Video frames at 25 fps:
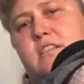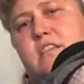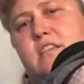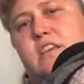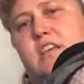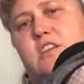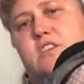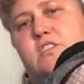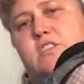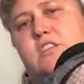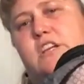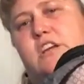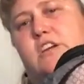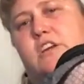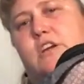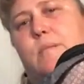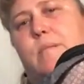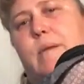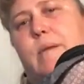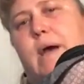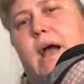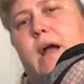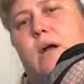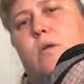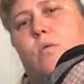the interior
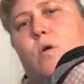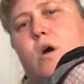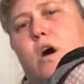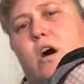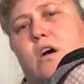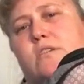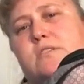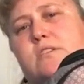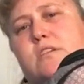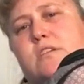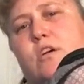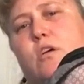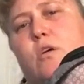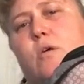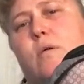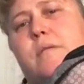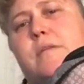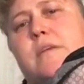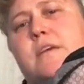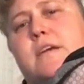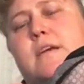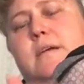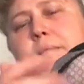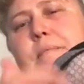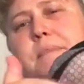back wall. So
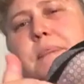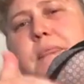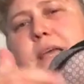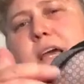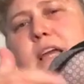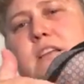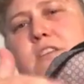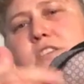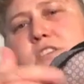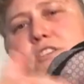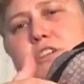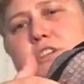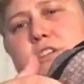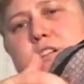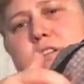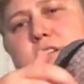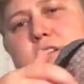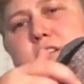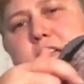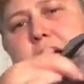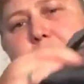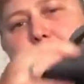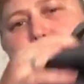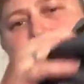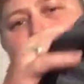that is your
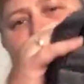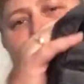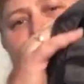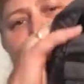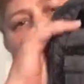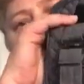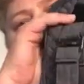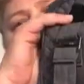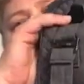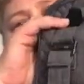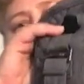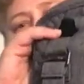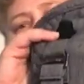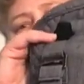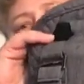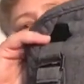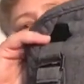laptop area.